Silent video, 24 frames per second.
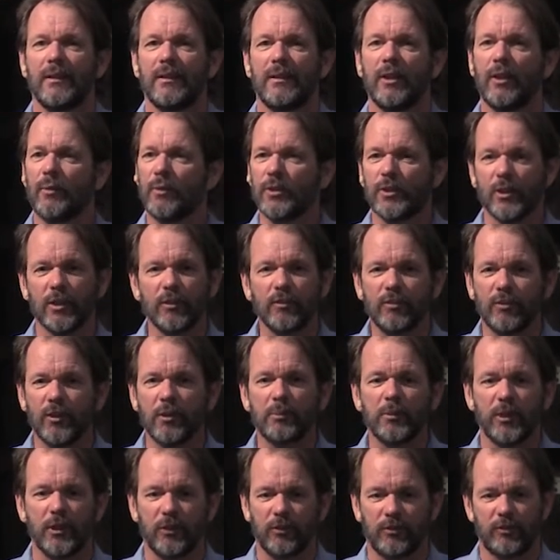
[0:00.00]
No one's
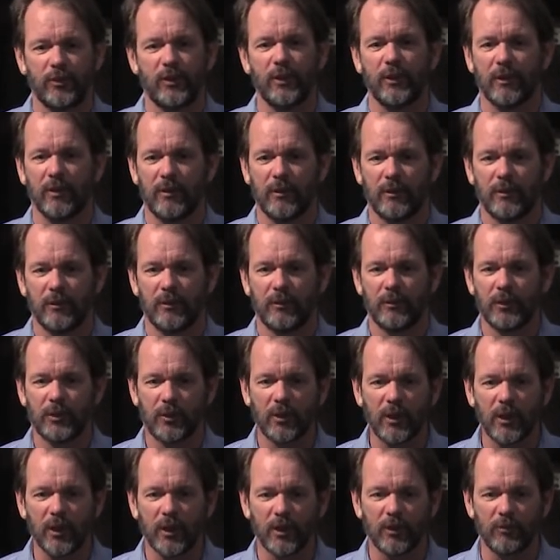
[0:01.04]
confirming your fear. We're
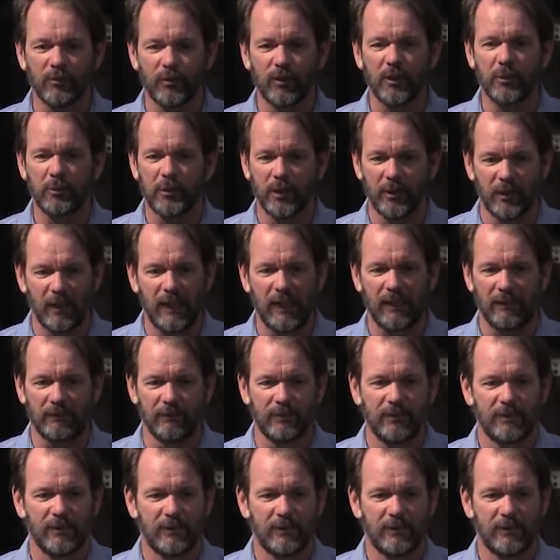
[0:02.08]
trying to confirm your love.